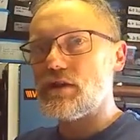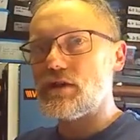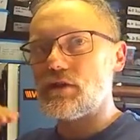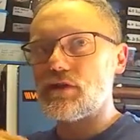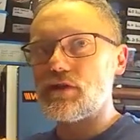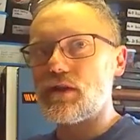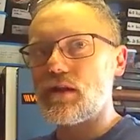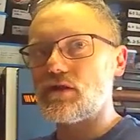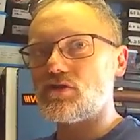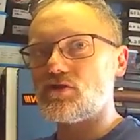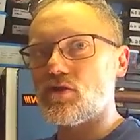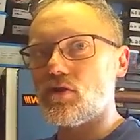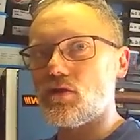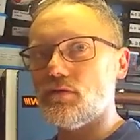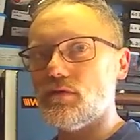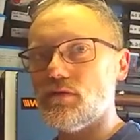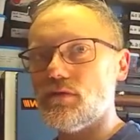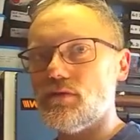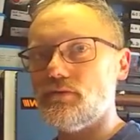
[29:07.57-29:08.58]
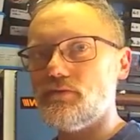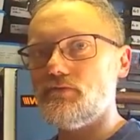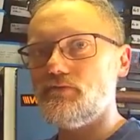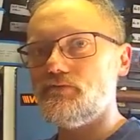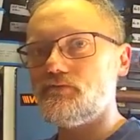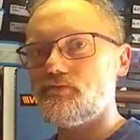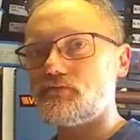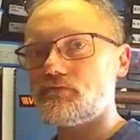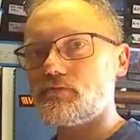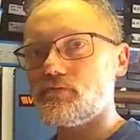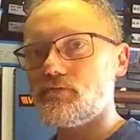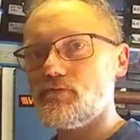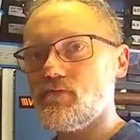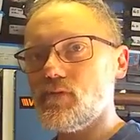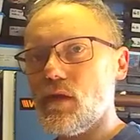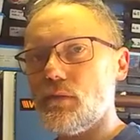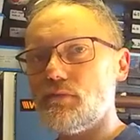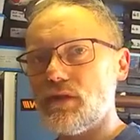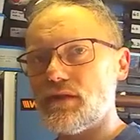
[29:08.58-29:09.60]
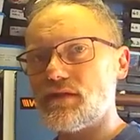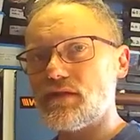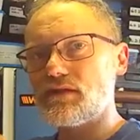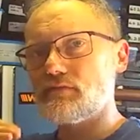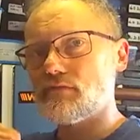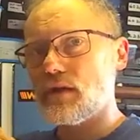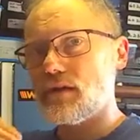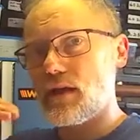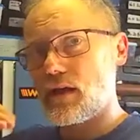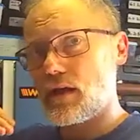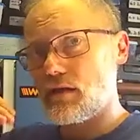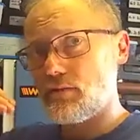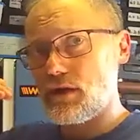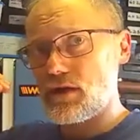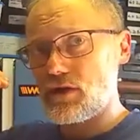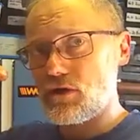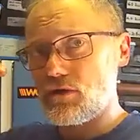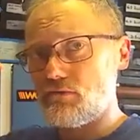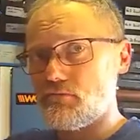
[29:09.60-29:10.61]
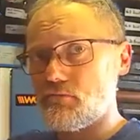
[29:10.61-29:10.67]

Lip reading: good at their job, but it doesn't mean they're going to be a good